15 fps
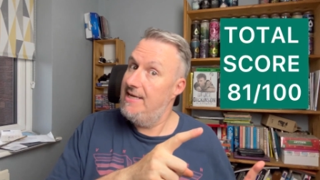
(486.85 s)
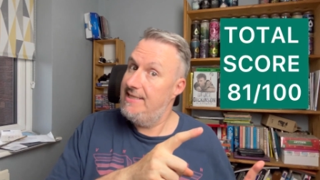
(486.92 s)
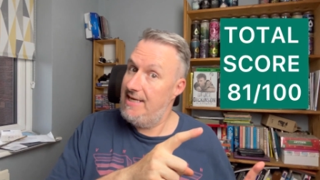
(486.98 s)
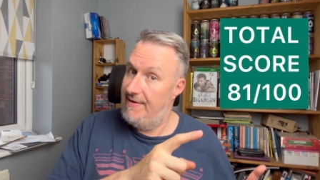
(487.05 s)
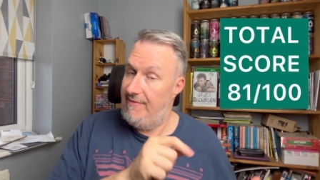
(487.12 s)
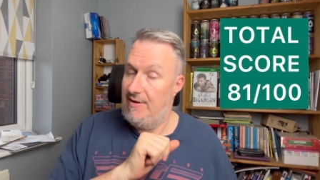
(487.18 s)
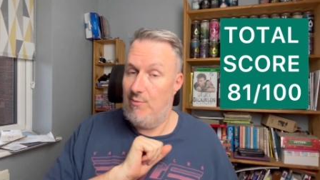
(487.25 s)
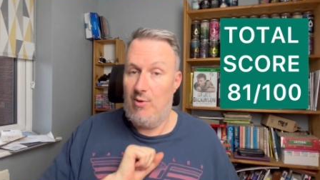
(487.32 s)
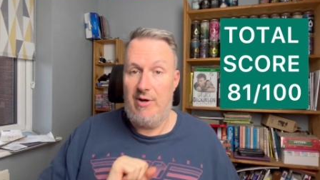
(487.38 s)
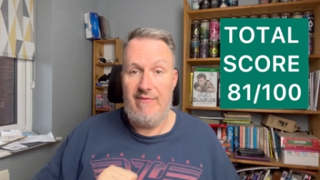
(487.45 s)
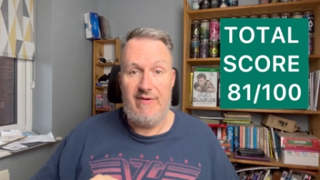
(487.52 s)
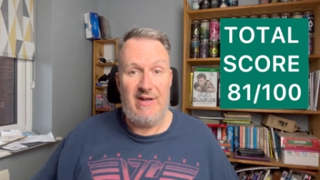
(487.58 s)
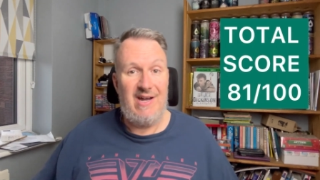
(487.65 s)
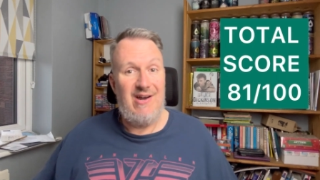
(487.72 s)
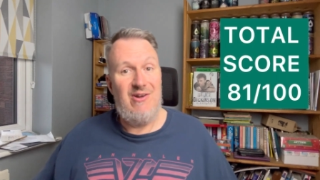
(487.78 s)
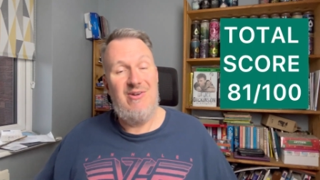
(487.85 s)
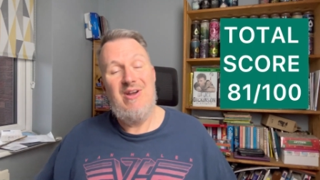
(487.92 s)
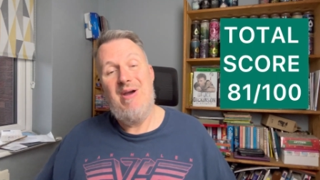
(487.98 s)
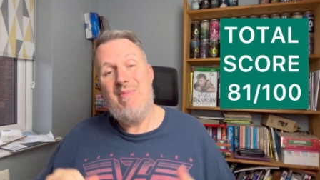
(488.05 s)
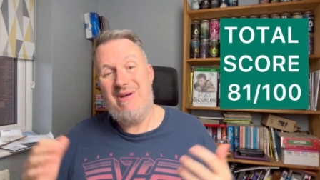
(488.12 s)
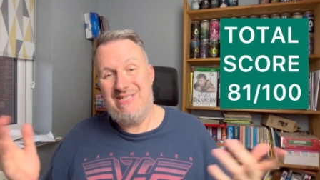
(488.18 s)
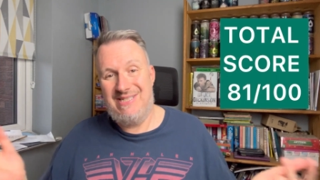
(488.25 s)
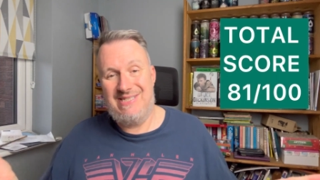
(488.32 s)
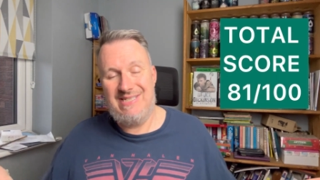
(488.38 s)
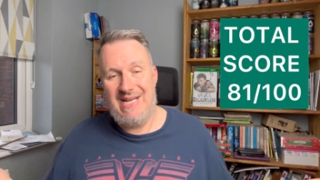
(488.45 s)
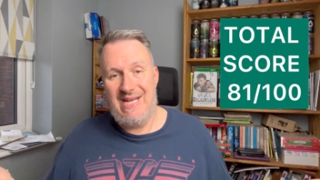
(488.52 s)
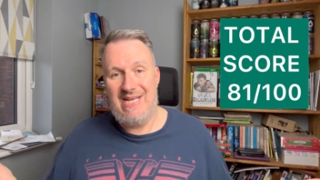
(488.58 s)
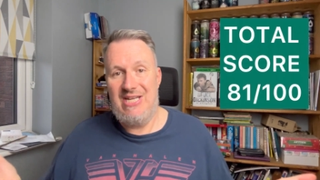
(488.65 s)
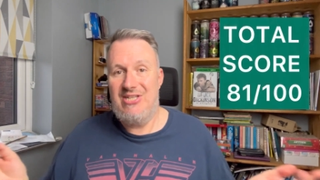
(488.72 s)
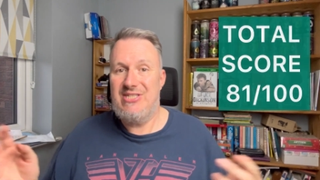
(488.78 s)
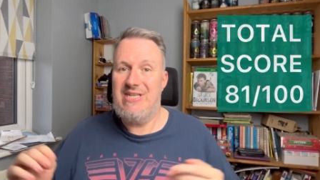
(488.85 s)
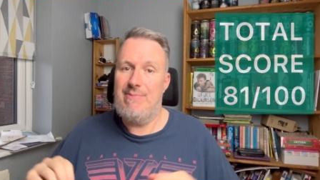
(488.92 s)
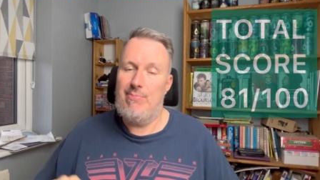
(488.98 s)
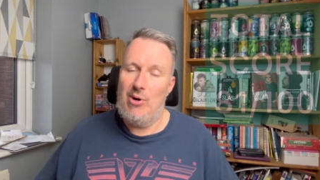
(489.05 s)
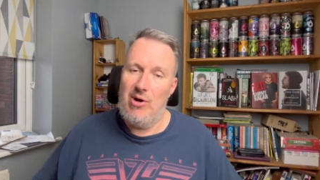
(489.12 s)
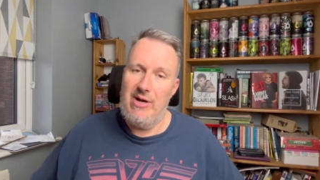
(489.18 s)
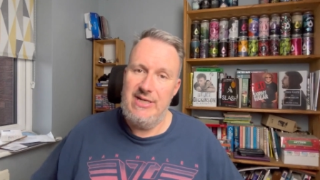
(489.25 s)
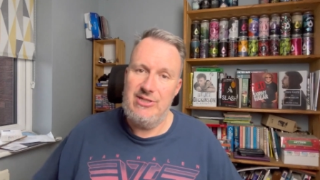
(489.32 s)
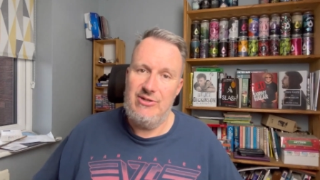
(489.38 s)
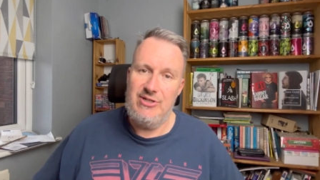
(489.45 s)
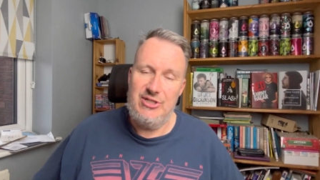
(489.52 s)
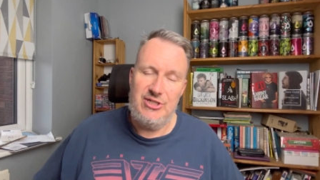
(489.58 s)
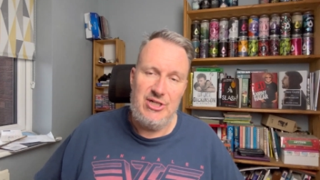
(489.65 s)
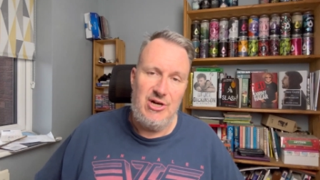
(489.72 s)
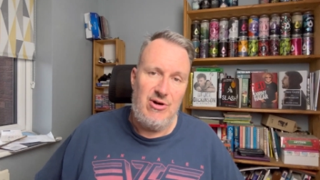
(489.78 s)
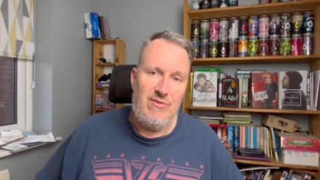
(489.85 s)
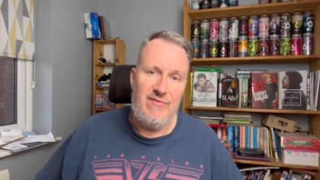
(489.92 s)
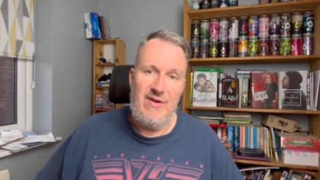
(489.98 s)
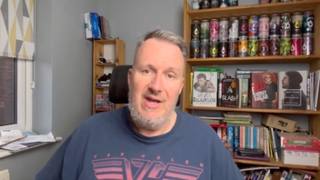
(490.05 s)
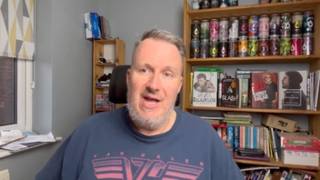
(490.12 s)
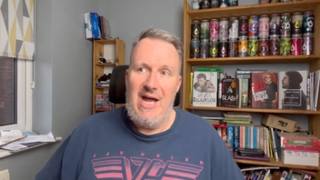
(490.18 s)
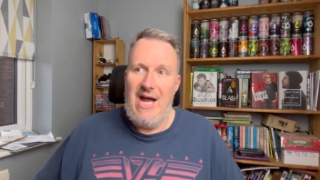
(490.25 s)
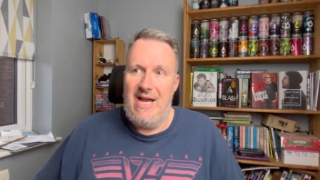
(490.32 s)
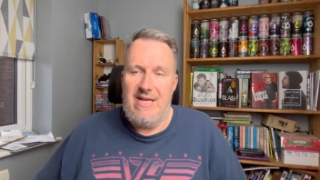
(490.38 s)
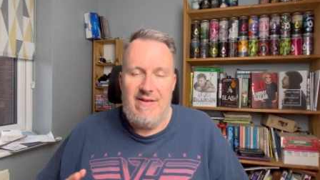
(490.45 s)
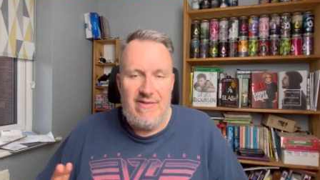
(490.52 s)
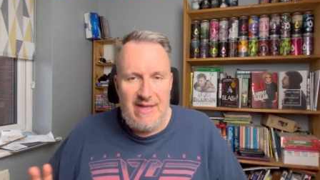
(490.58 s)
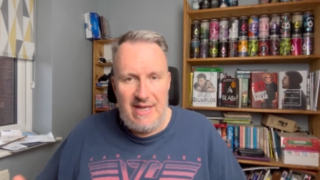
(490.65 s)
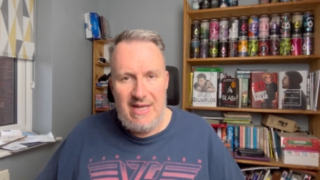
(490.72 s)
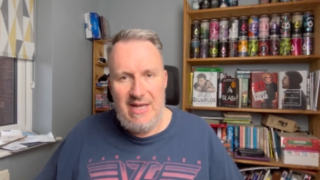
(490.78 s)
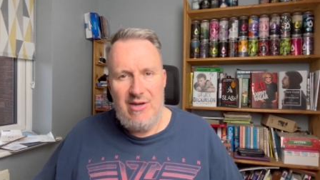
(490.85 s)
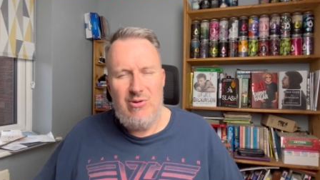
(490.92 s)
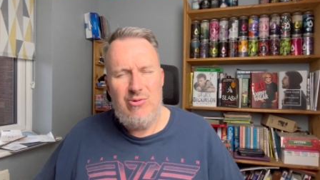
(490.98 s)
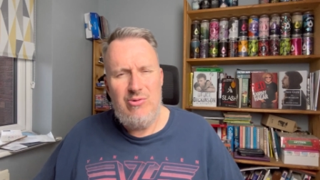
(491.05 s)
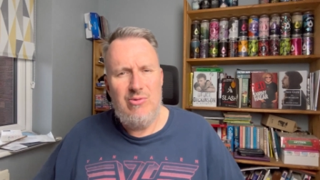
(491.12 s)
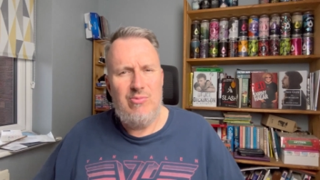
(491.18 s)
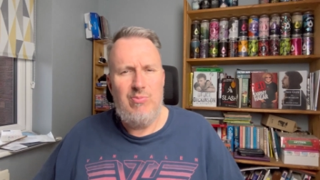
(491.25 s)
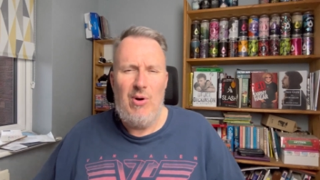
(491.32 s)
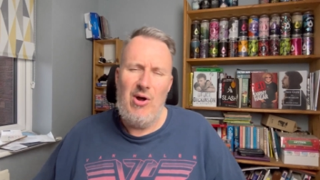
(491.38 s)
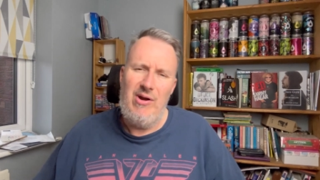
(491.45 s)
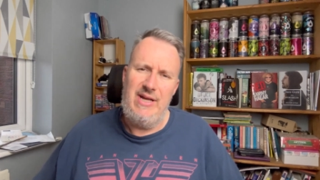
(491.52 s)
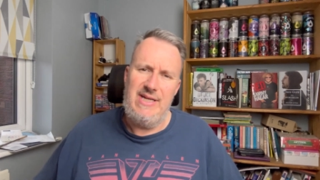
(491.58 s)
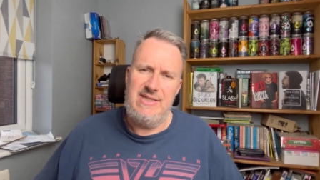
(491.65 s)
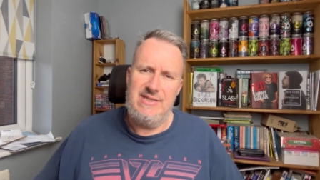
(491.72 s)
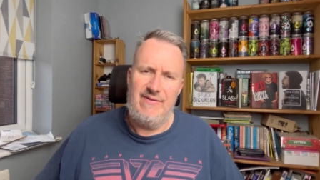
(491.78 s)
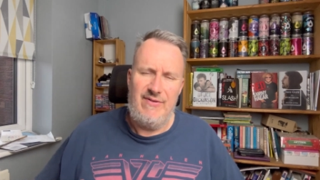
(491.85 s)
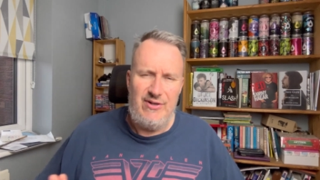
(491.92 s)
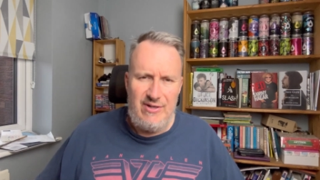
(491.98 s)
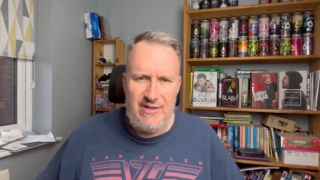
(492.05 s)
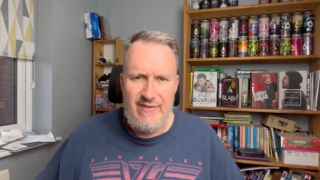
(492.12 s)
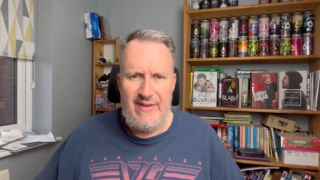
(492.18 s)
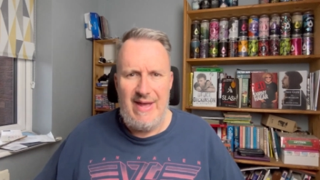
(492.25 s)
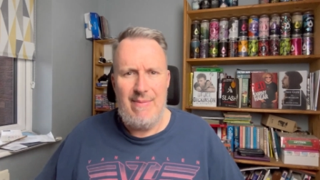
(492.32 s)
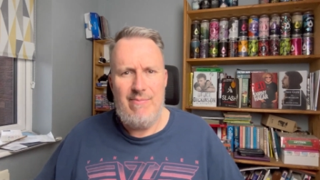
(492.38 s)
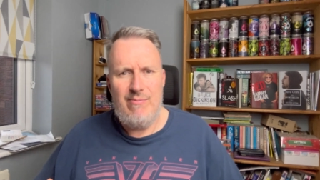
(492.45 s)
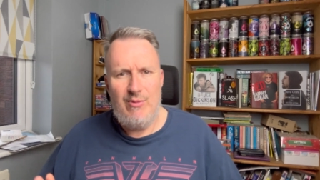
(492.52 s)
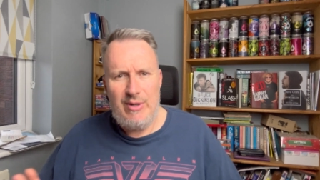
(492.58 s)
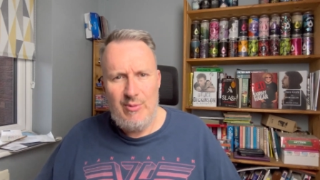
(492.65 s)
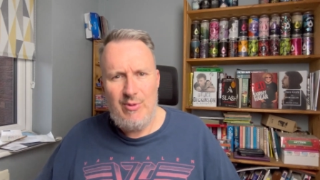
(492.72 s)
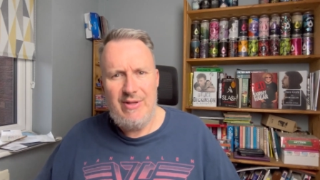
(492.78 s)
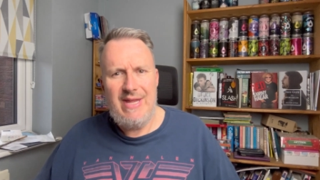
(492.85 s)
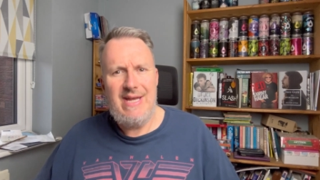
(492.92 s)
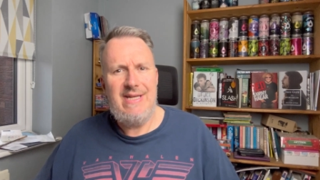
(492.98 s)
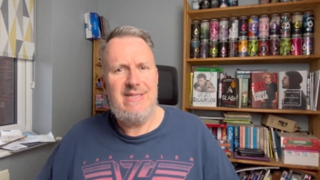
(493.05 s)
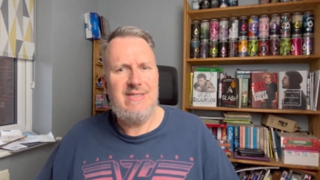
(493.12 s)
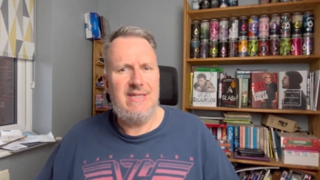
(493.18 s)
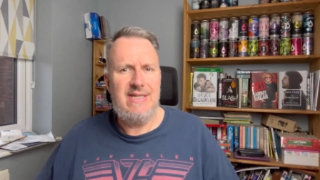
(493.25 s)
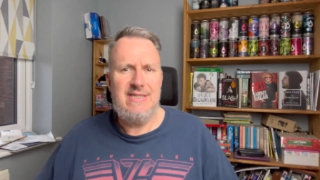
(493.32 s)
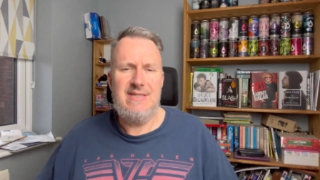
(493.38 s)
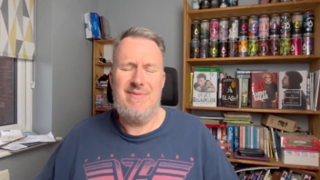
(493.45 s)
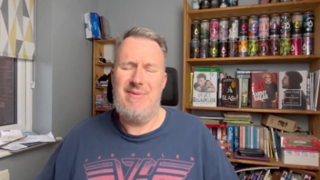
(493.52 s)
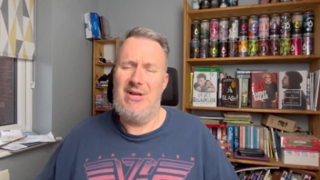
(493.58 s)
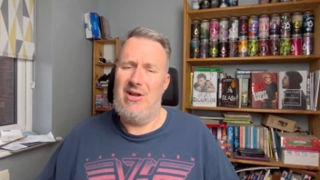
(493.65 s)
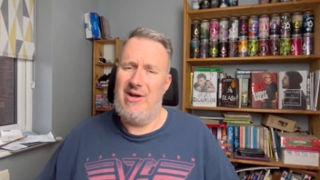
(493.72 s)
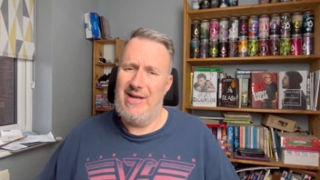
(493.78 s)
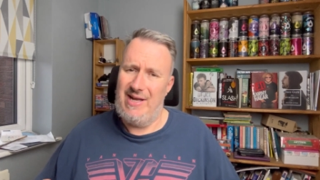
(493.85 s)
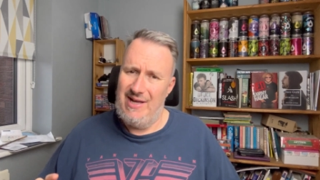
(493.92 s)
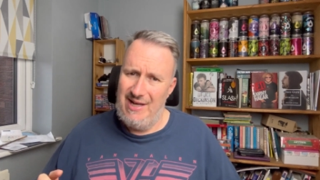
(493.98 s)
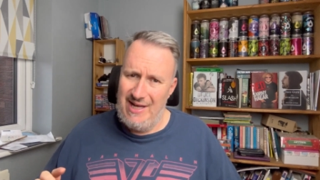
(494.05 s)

definitely worth a go. as I say, you see Polly's on the shelf and you're thinking, oh, Polly's, I've heard of them. Wonder what these are these going to be like.